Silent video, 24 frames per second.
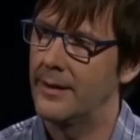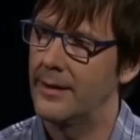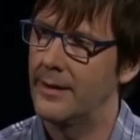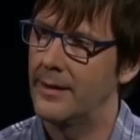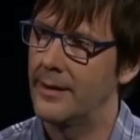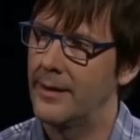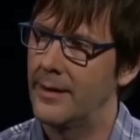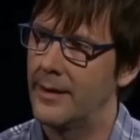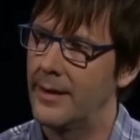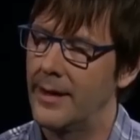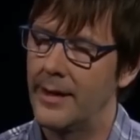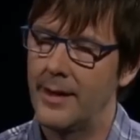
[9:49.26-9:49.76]

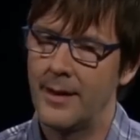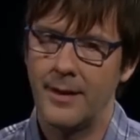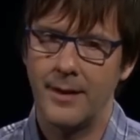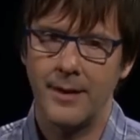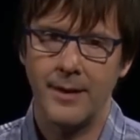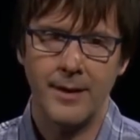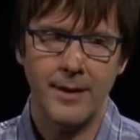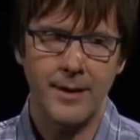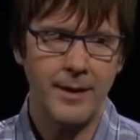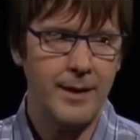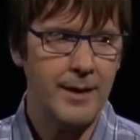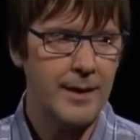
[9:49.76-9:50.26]
Schreier
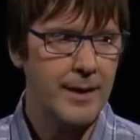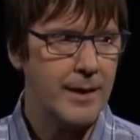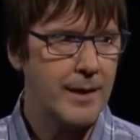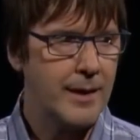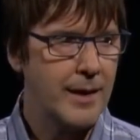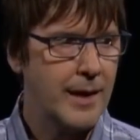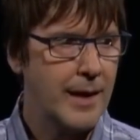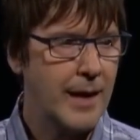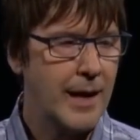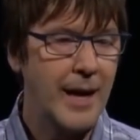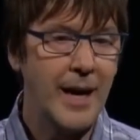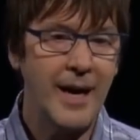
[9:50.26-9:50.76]
because
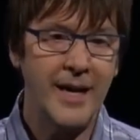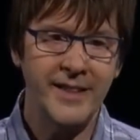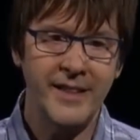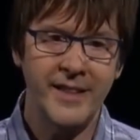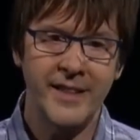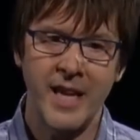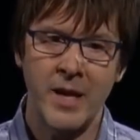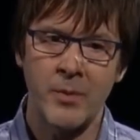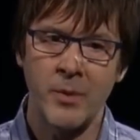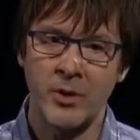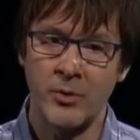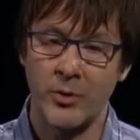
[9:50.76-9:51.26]
he is
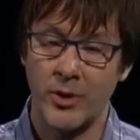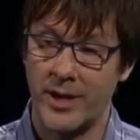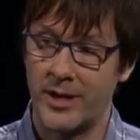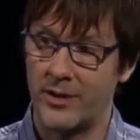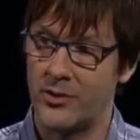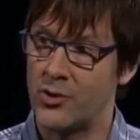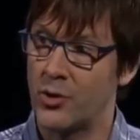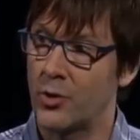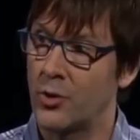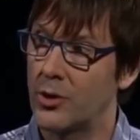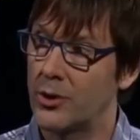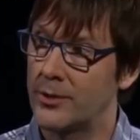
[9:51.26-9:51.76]
someone who
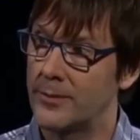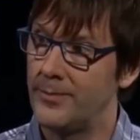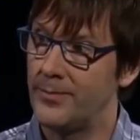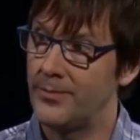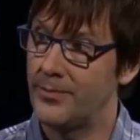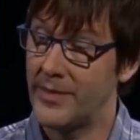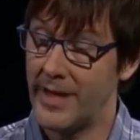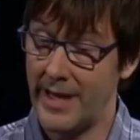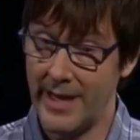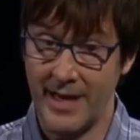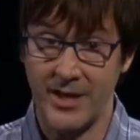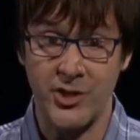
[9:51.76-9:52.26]
he
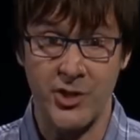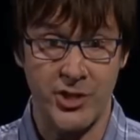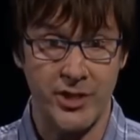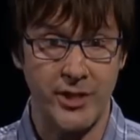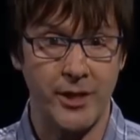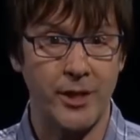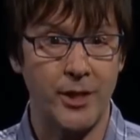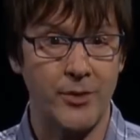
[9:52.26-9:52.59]
he when he